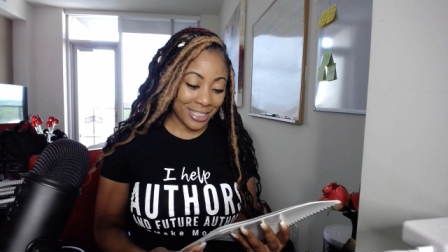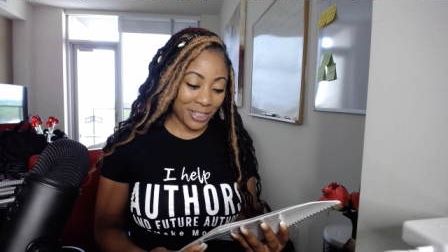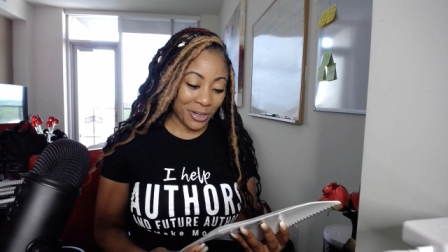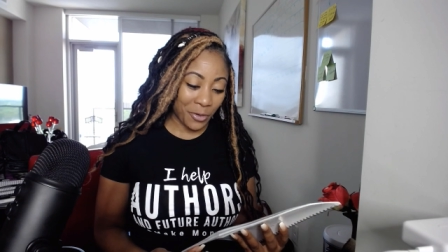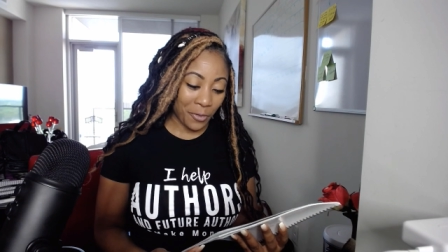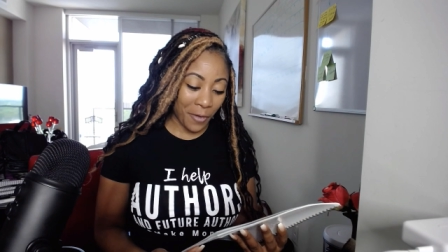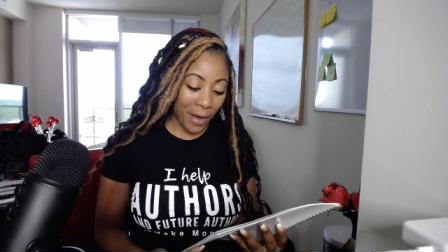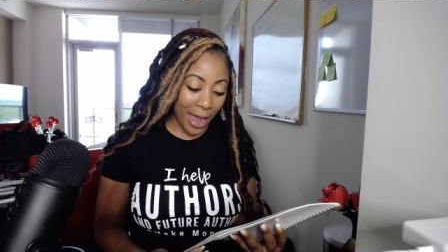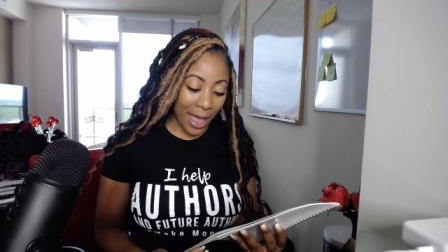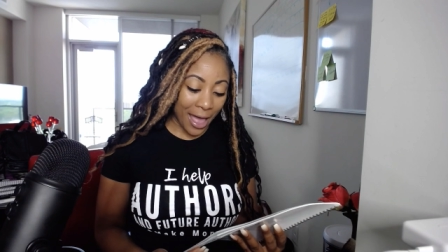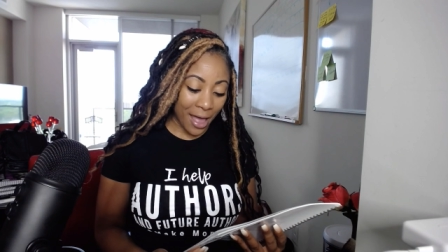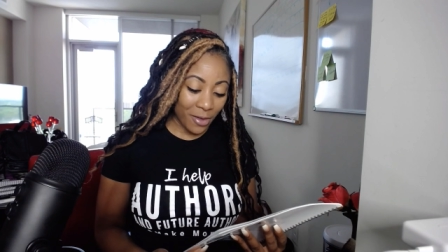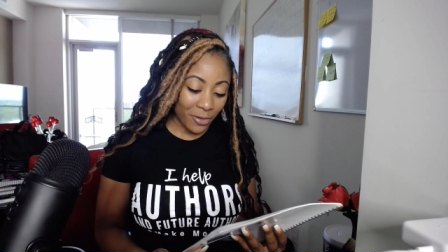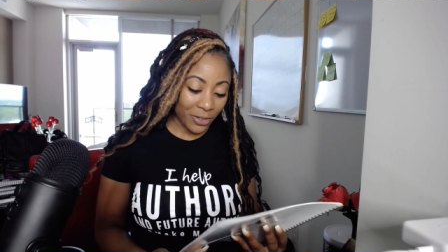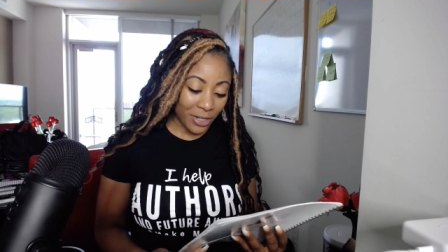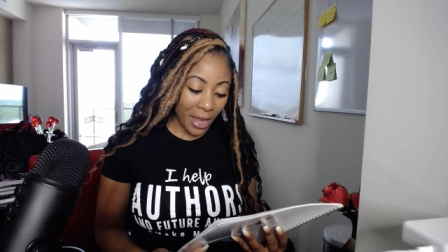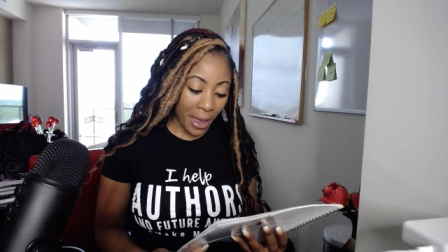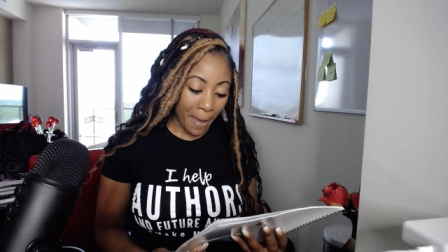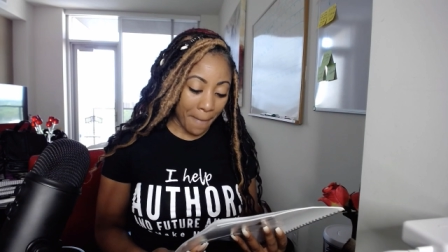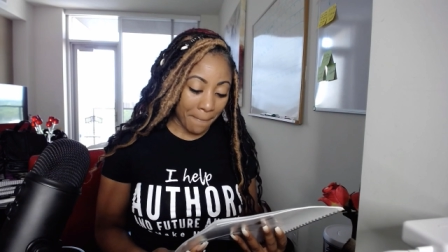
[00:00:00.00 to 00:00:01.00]

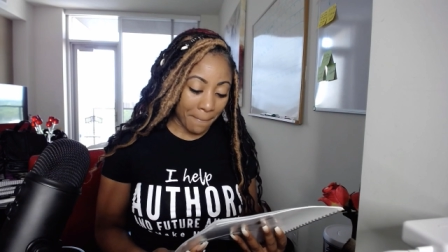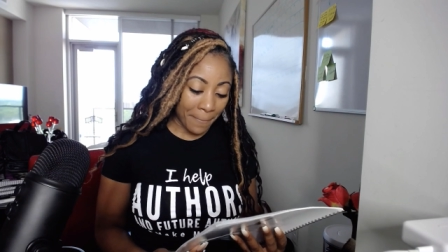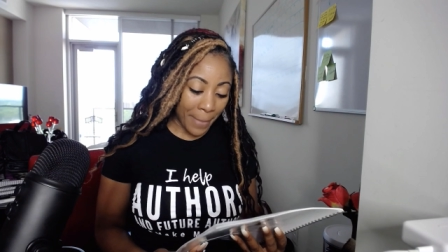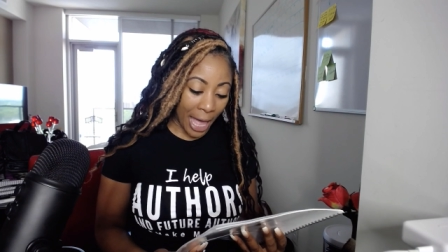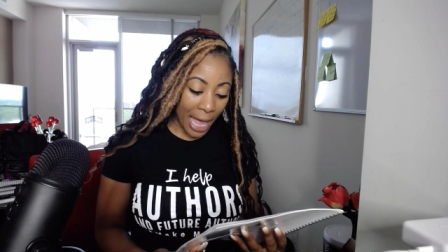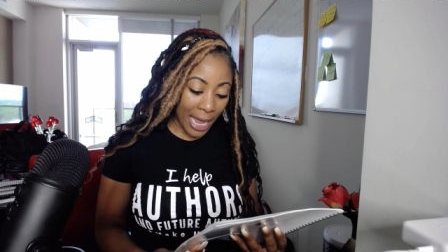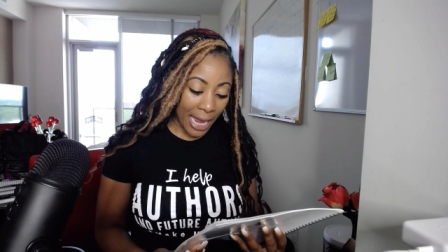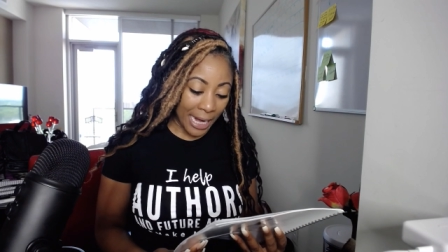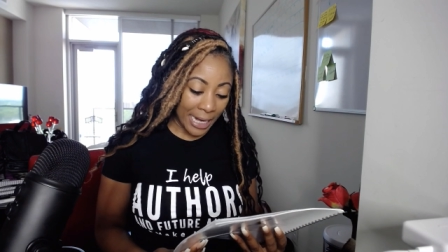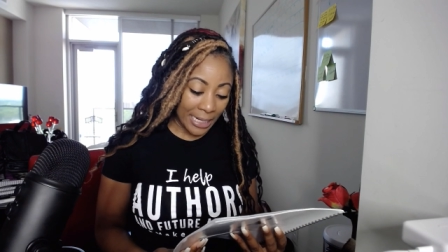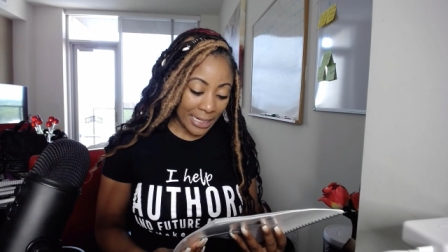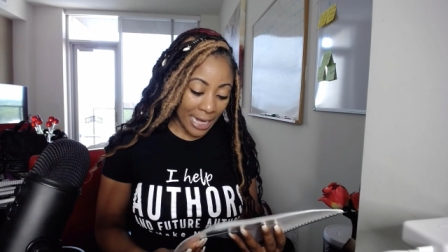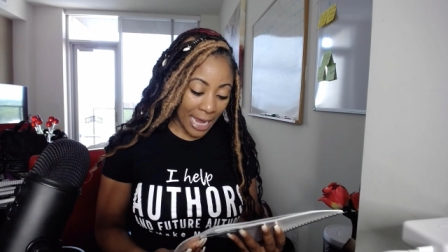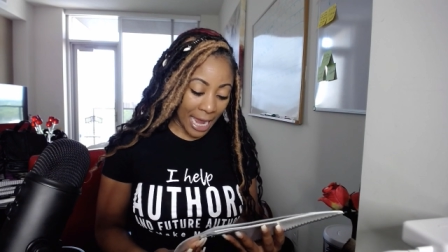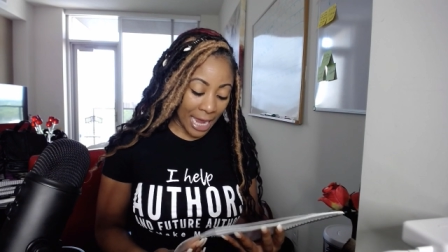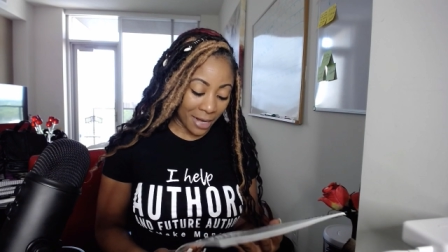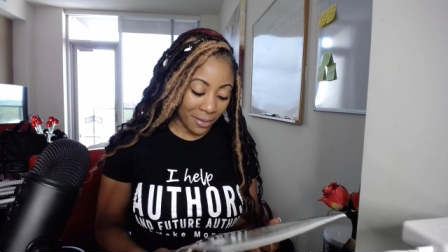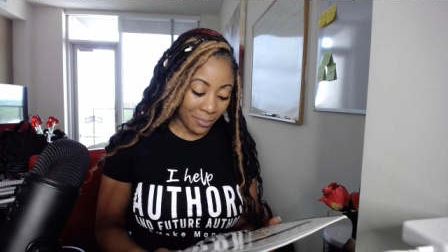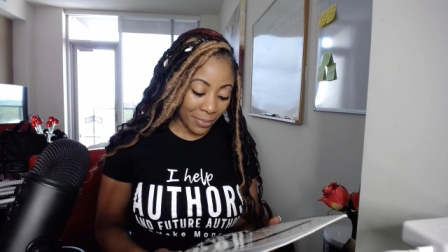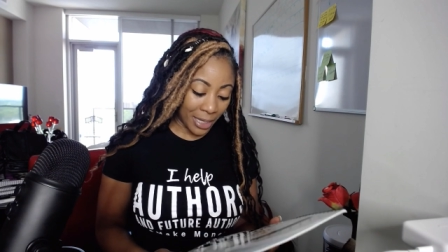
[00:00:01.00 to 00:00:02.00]
Crowned Mind
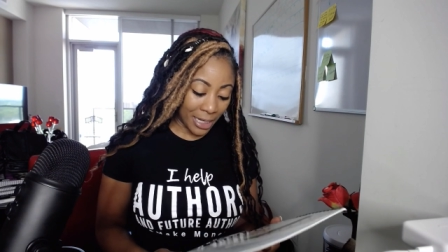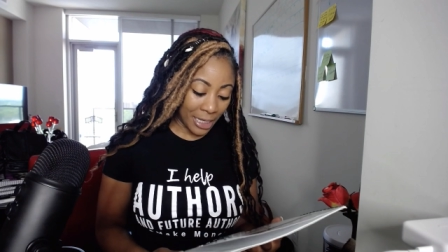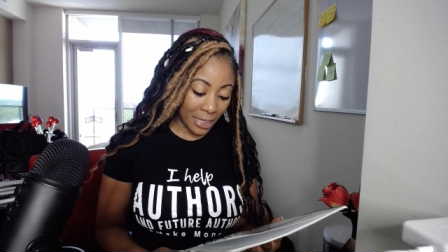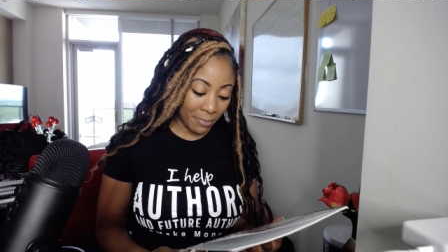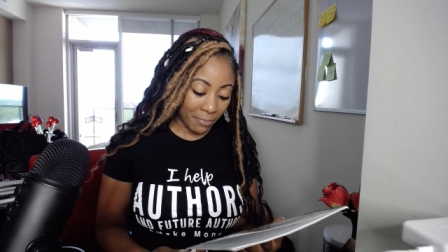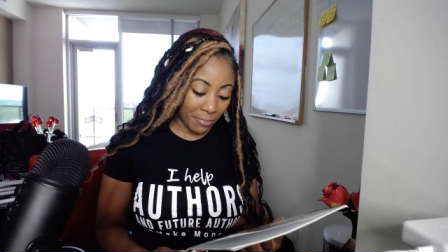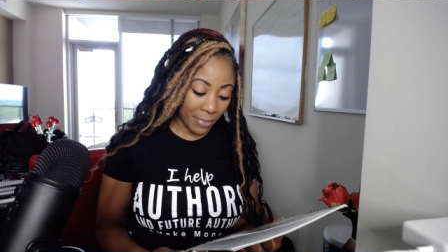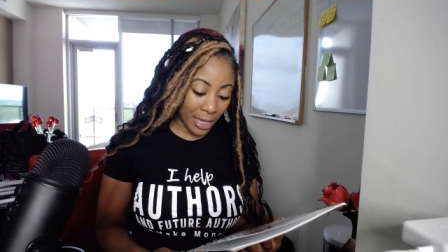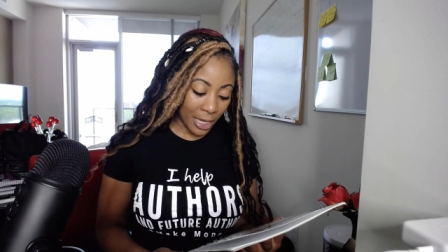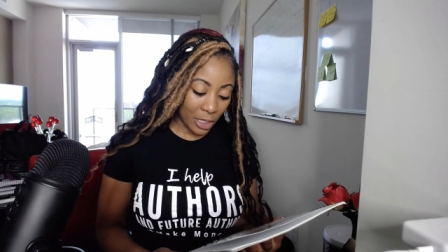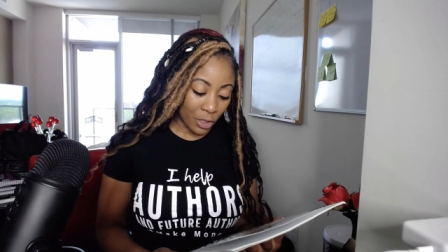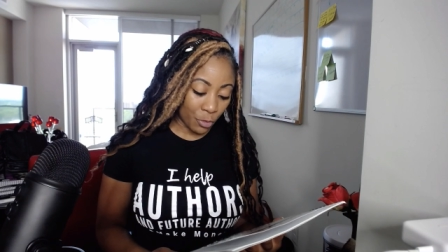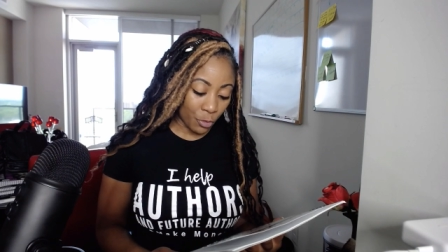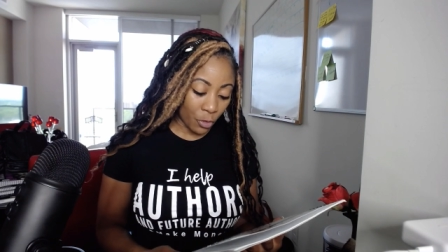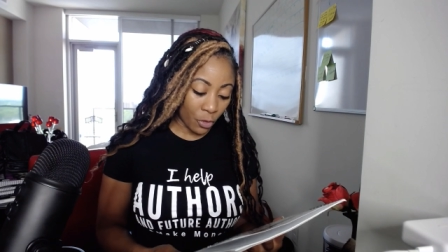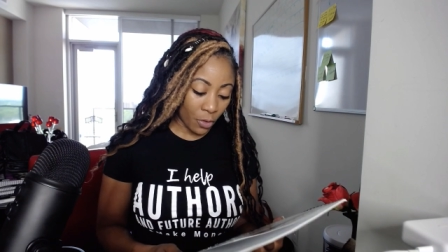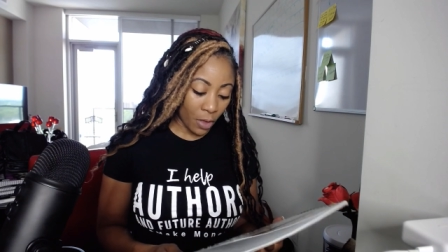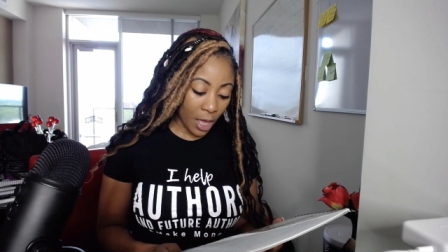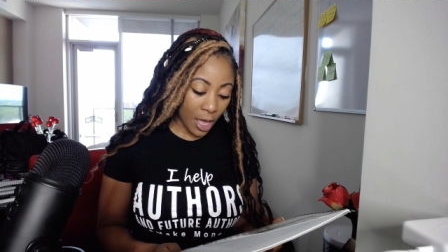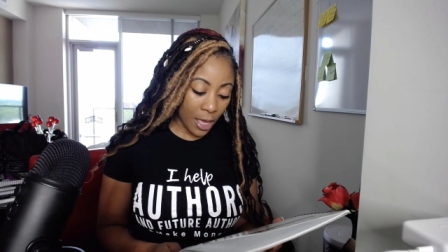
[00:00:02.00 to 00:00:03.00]
and Money
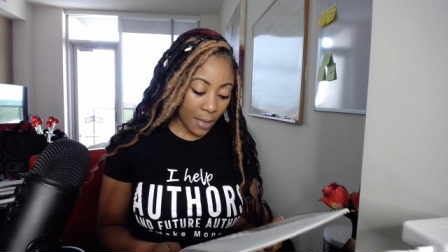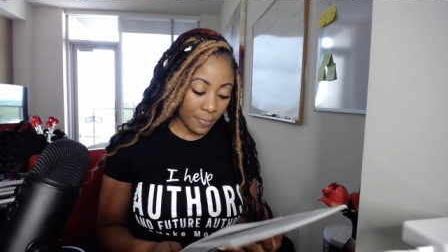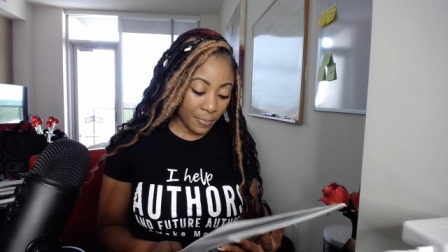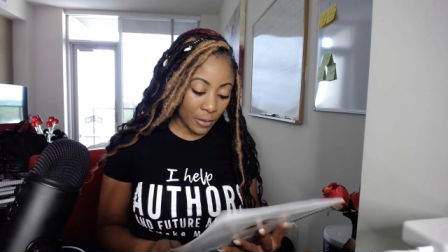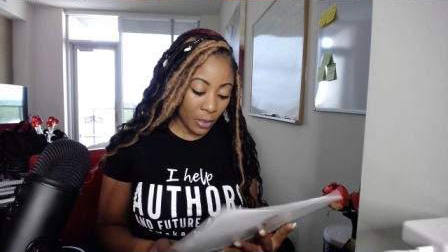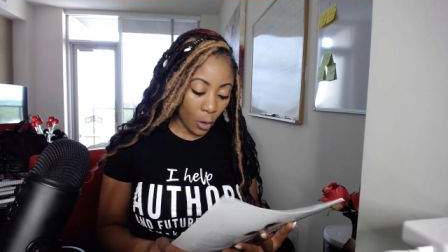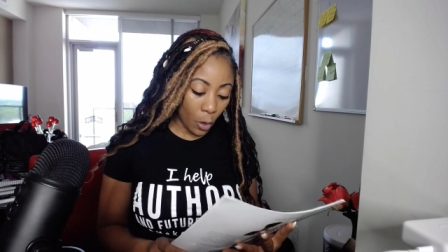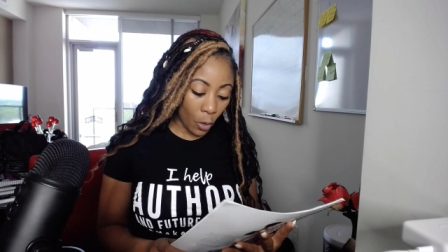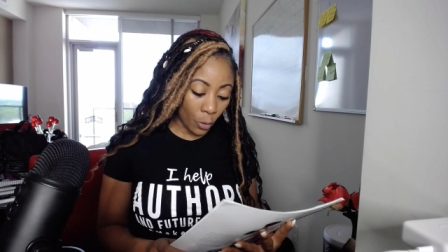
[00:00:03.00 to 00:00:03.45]
Manual Up